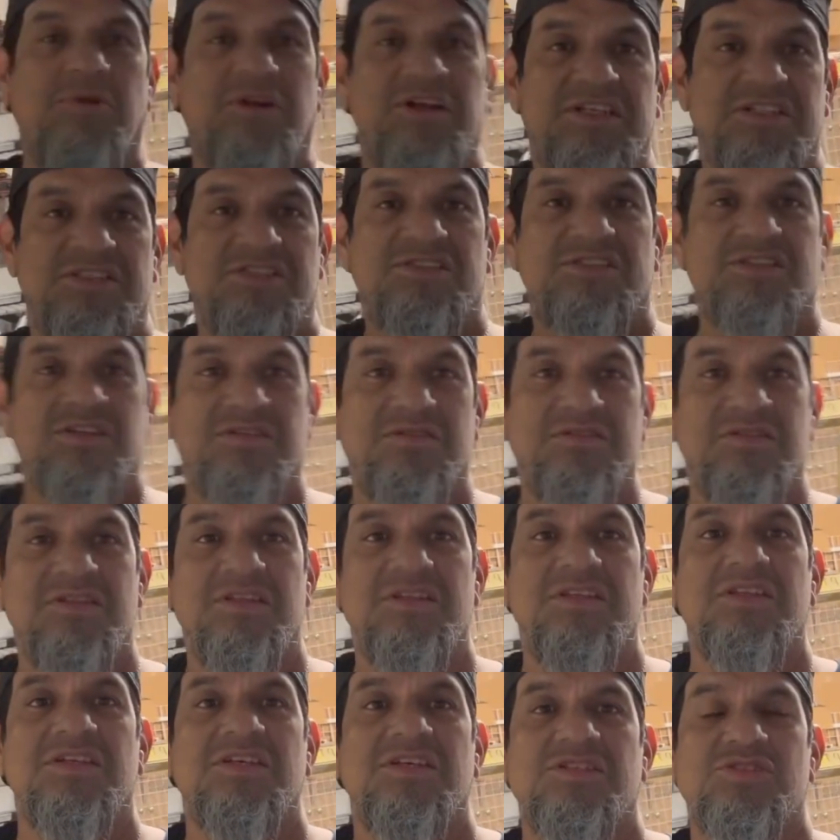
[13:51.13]
needs to,
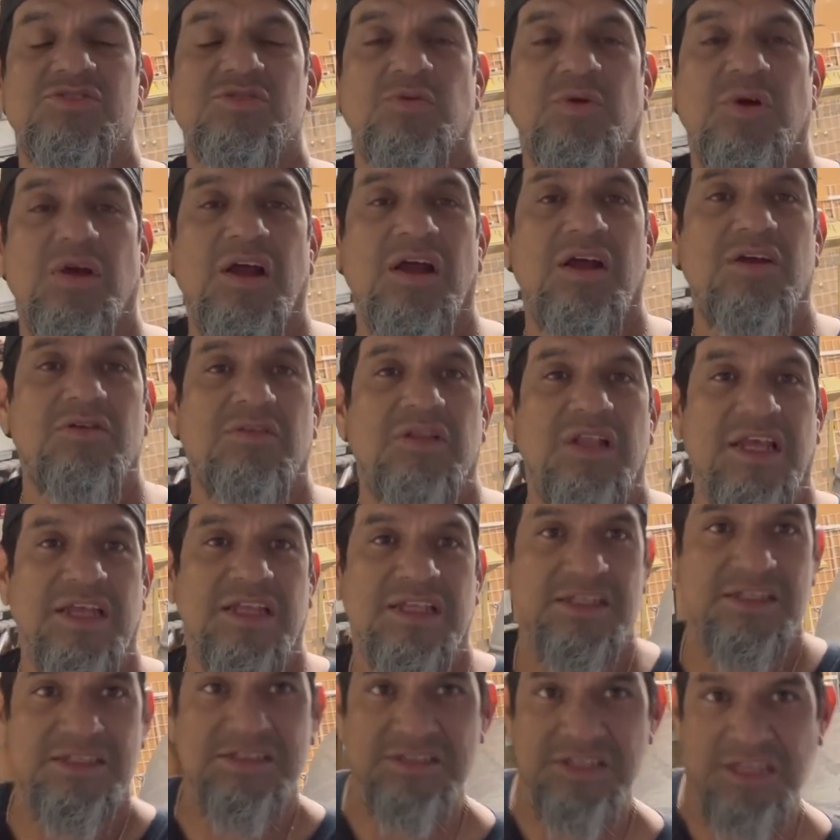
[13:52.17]
I swear I don't like
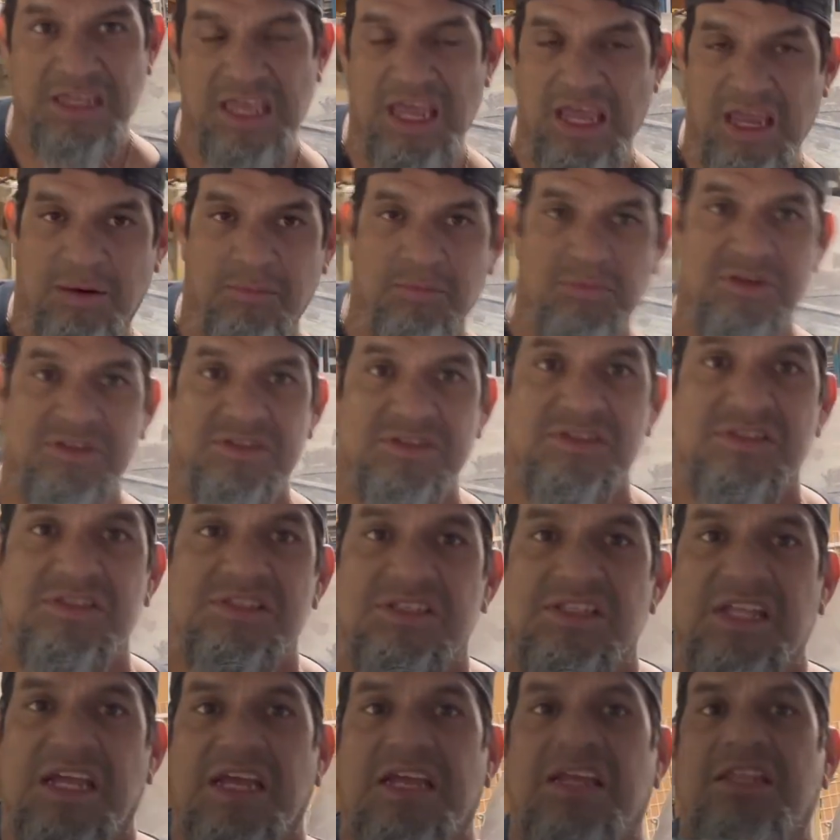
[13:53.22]
this camera
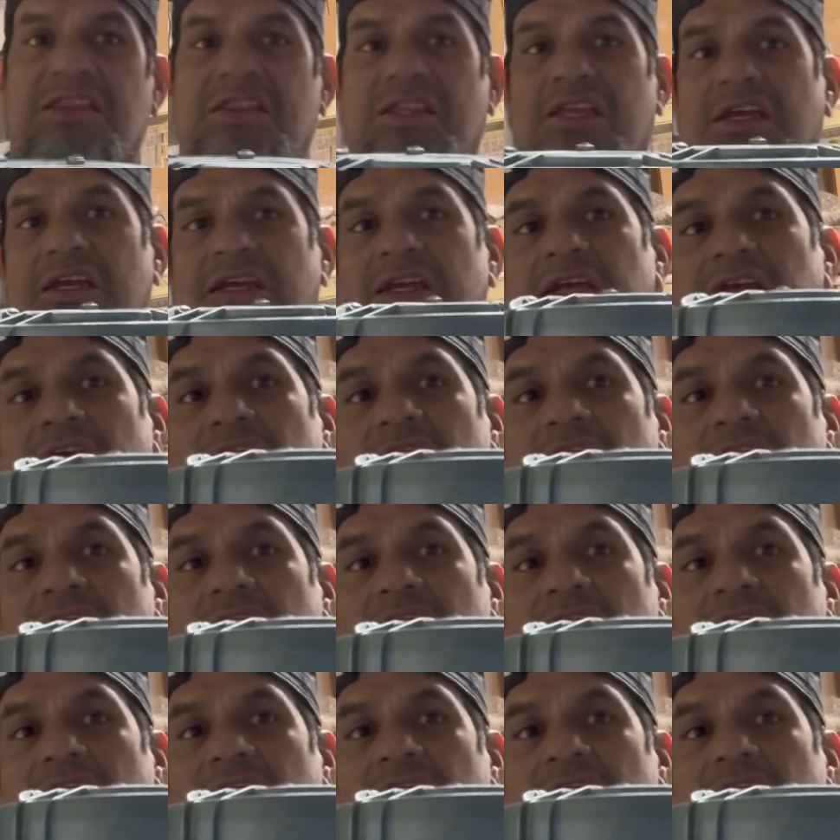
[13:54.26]
stand thing.